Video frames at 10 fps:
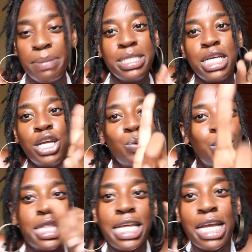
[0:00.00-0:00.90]
Let me tell you
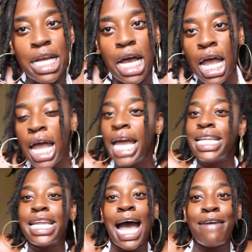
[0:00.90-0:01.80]
one thing
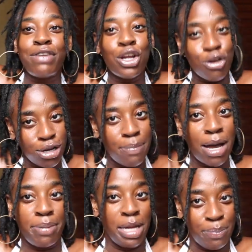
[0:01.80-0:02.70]
that I've learned
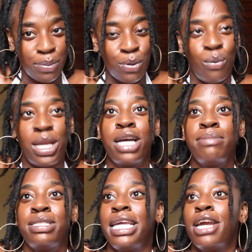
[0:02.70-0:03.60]
about people when it
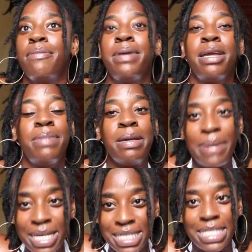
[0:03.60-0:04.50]
comes to the Airbnb
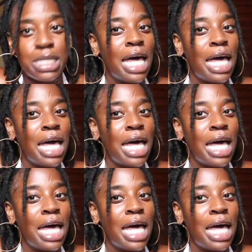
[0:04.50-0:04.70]
business.